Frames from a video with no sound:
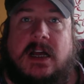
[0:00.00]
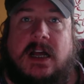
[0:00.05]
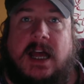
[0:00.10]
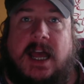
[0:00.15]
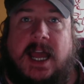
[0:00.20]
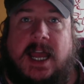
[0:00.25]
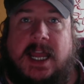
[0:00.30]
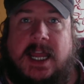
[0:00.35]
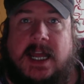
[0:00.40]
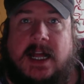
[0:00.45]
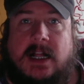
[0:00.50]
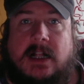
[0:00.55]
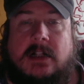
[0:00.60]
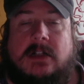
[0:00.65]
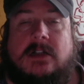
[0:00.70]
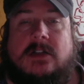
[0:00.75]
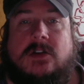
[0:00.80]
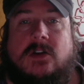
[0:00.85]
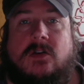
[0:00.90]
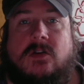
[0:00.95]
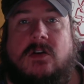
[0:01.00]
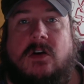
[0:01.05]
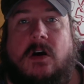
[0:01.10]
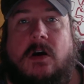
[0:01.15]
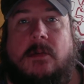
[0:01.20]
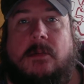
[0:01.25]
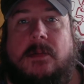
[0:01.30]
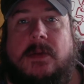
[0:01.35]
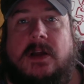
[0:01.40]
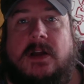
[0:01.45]

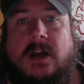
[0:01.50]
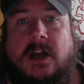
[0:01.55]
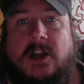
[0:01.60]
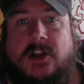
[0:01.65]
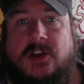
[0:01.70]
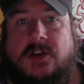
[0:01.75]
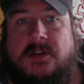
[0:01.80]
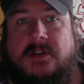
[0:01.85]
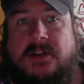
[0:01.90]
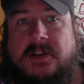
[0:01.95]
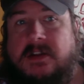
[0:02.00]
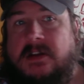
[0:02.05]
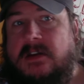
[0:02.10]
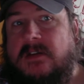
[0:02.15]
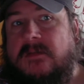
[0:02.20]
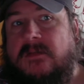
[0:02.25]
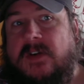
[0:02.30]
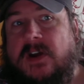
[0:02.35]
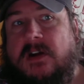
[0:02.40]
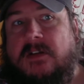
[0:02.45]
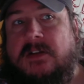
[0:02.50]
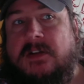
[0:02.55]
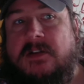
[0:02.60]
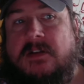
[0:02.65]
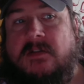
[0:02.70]
hebcal.com and use the converter